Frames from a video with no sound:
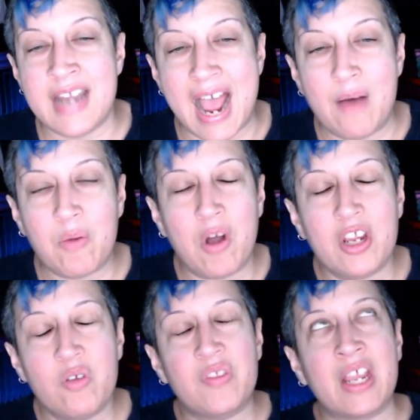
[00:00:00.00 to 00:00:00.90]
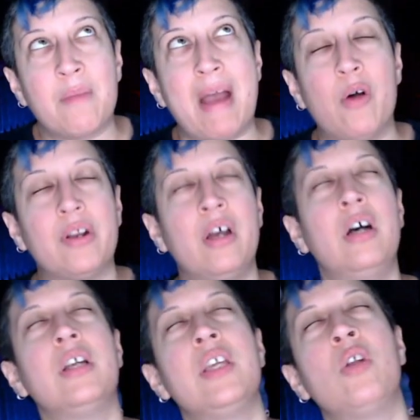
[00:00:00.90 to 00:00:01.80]
Now I want you to think
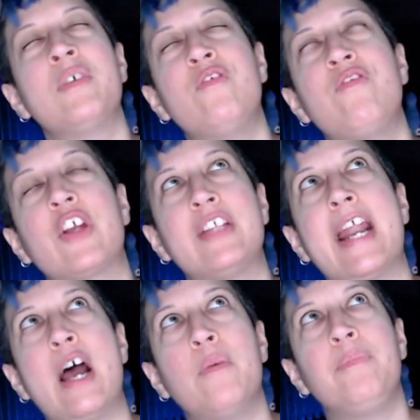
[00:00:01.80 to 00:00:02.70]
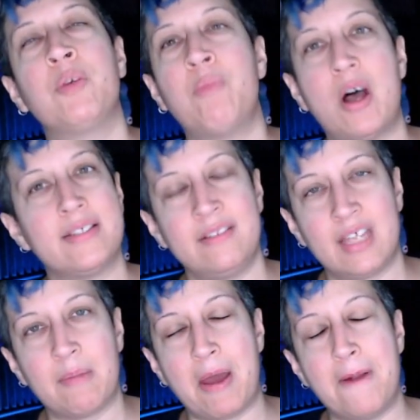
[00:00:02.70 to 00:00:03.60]
about, you know, once you've figured that out, you can pause
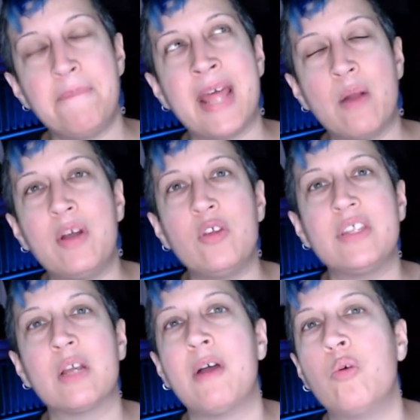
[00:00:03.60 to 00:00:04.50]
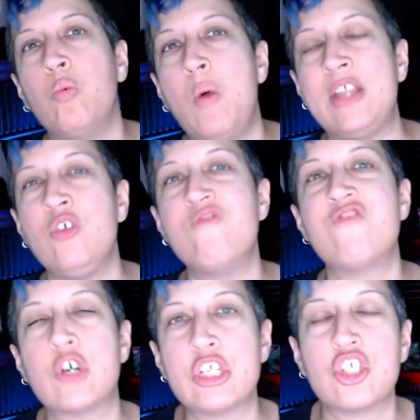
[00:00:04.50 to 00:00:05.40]
it and think about it. And then I want you to think about when
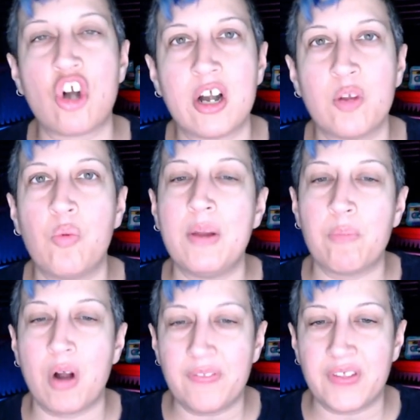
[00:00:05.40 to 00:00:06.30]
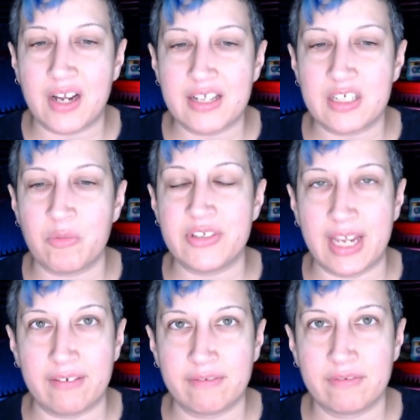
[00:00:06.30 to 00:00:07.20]
you first started, what brought the
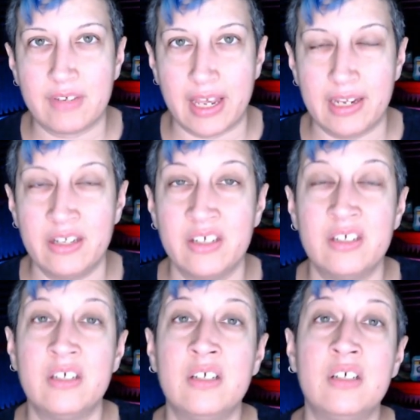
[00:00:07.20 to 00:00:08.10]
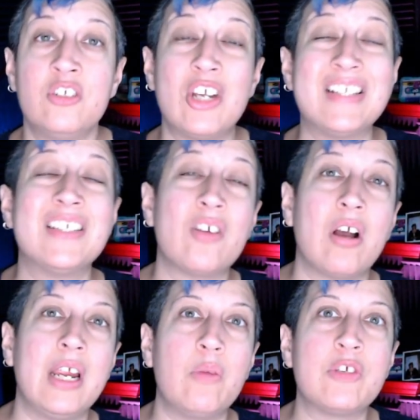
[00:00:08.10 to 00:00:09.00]
customers in, okay?
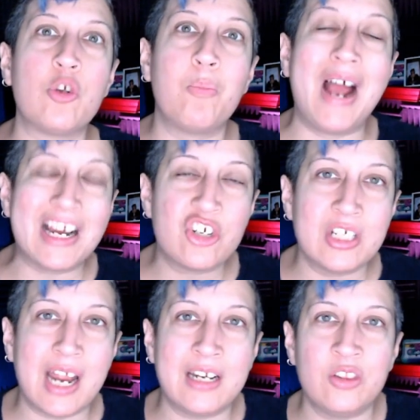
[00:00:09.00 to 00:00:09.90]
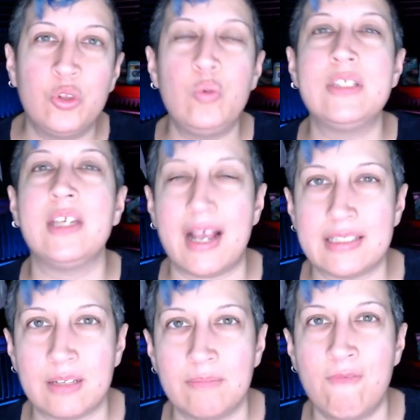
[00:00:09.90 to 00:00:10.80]
Chances are it was your passion and
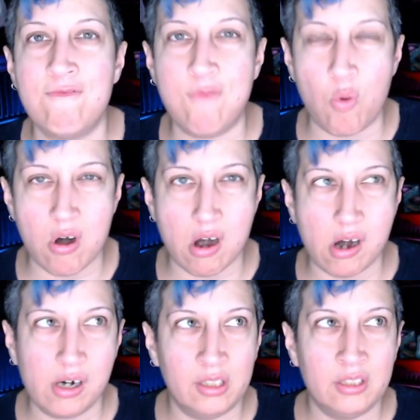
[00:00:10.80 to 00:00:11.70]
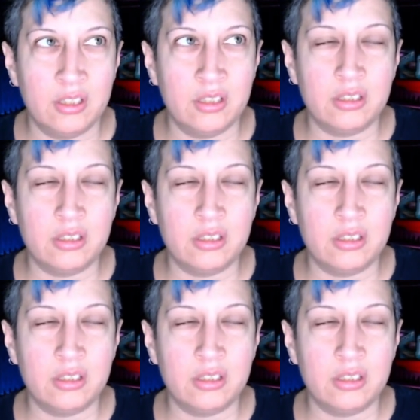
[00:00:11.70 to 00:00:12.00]
enthusiasm for